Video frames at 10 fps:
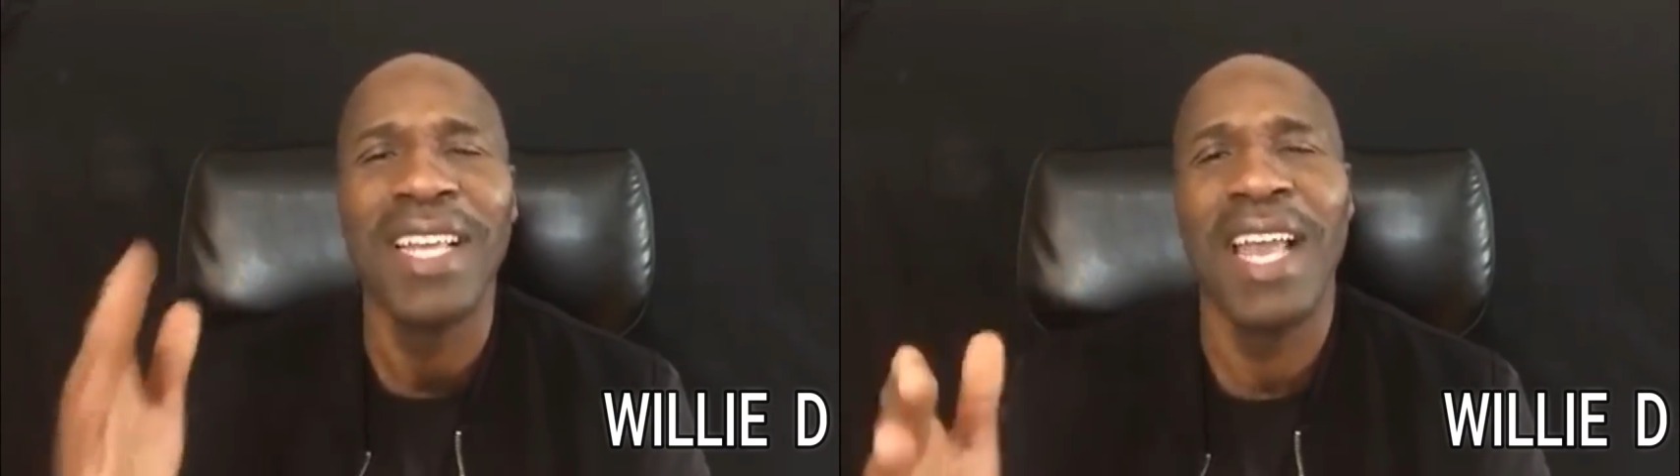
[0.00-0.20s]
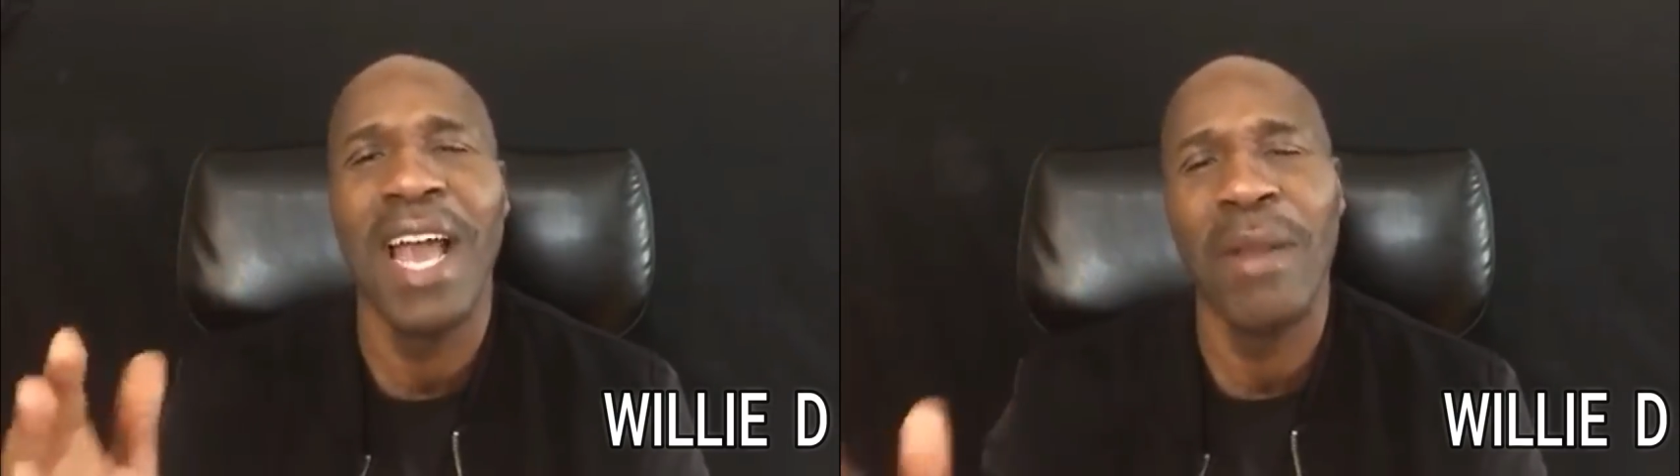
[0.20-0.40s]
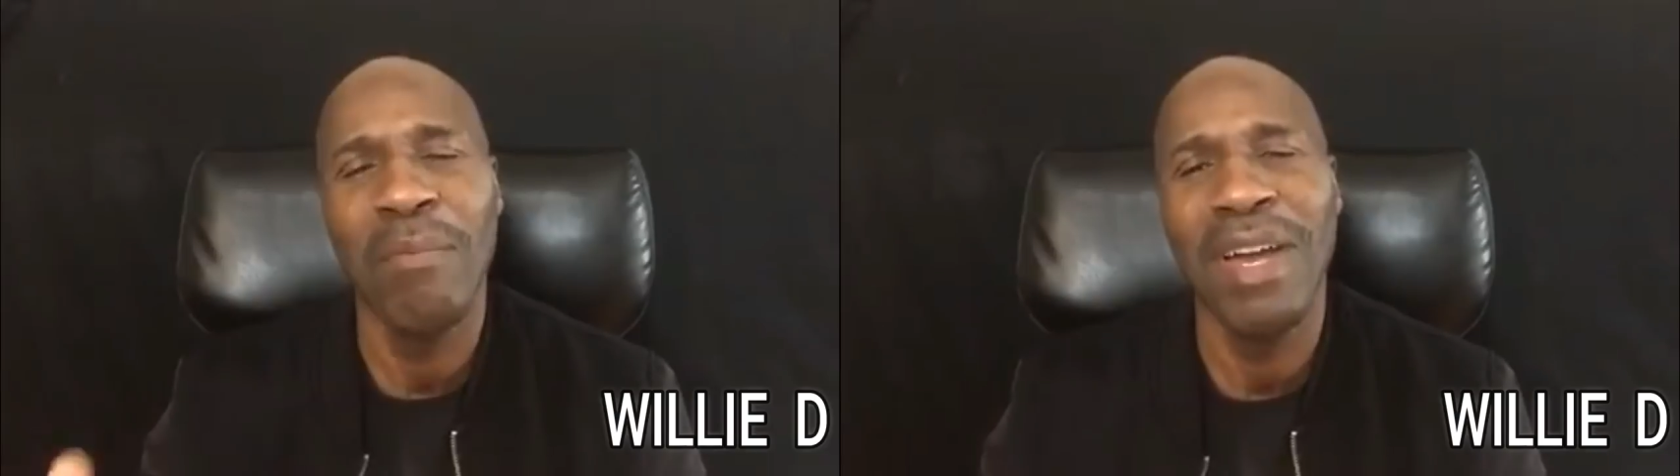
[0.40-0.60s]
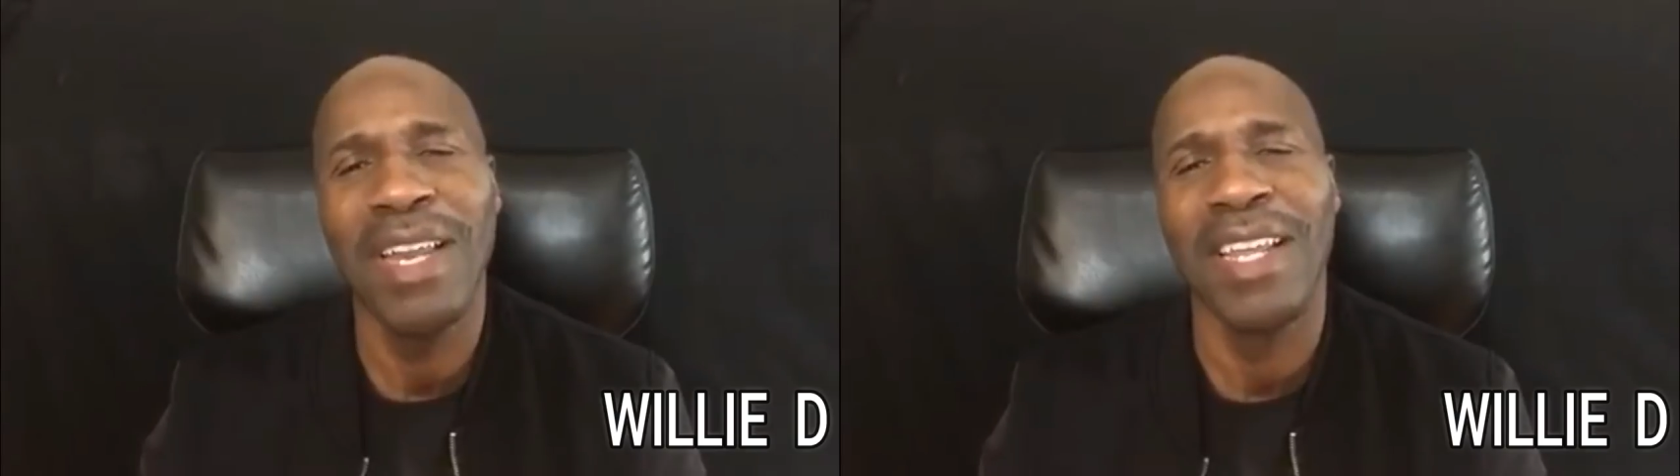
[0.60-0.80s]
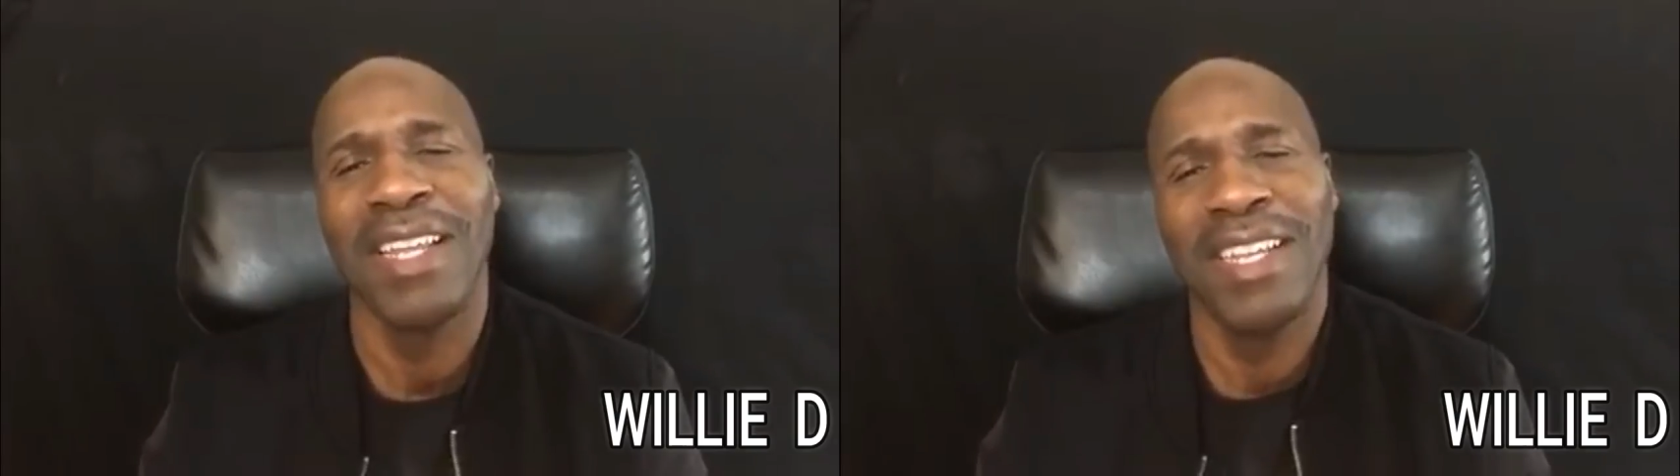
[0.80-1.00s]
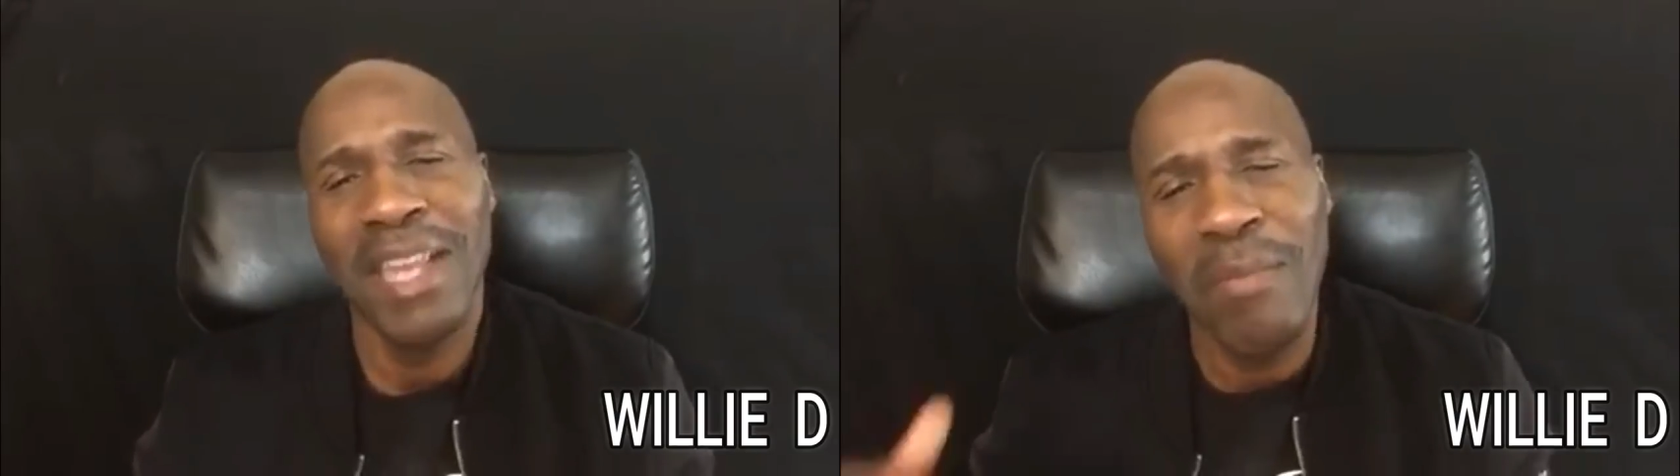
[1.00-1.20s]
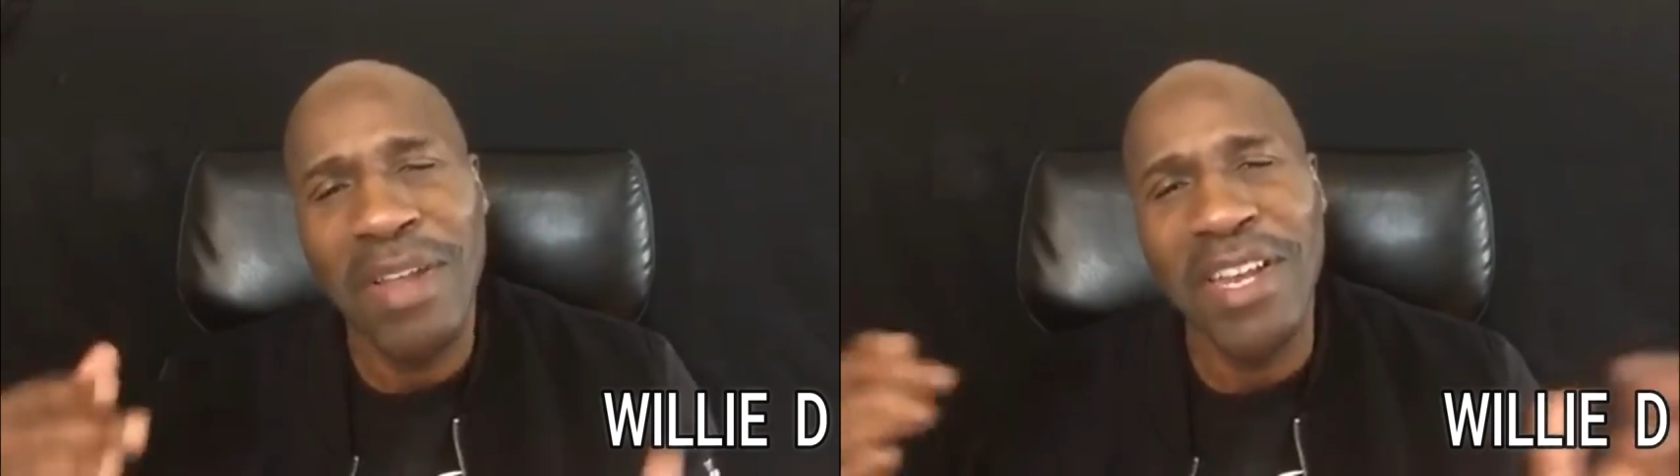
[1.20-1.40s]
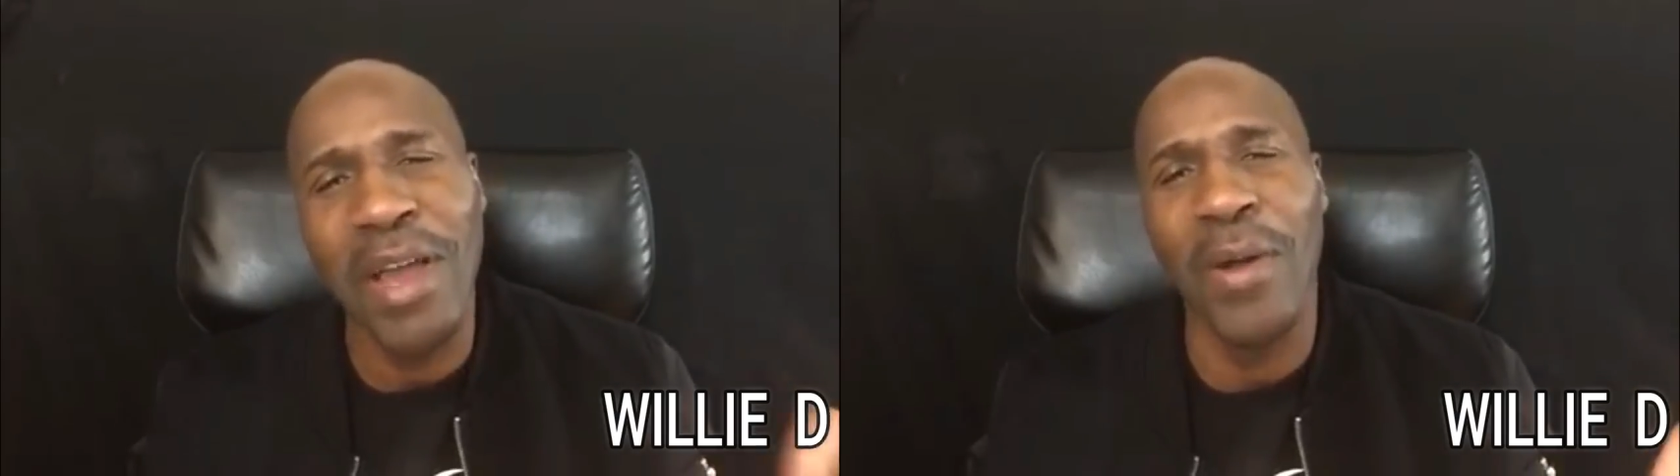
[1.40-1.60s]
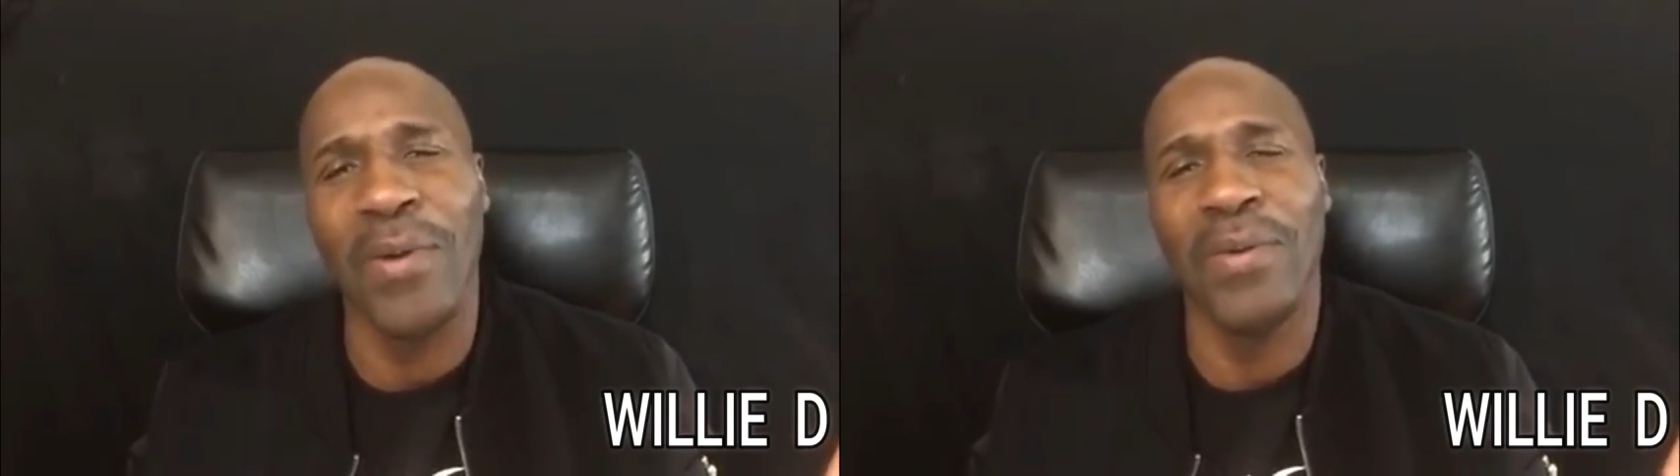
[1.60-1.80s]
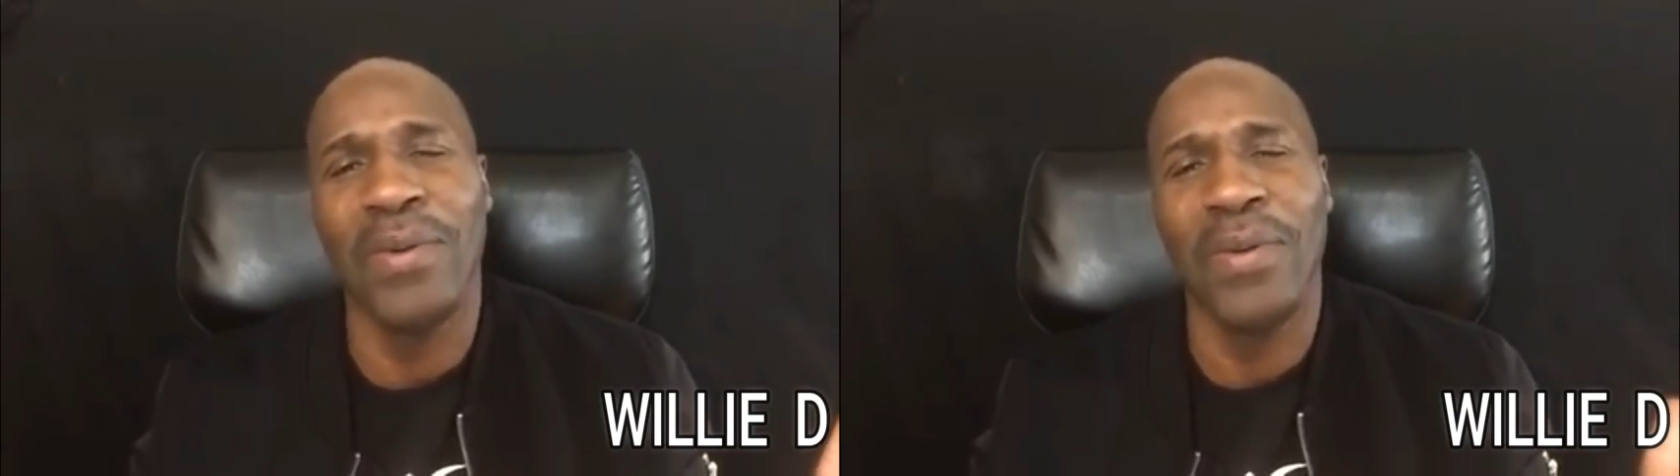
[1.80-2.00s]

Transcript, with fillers: kind of money. Let me know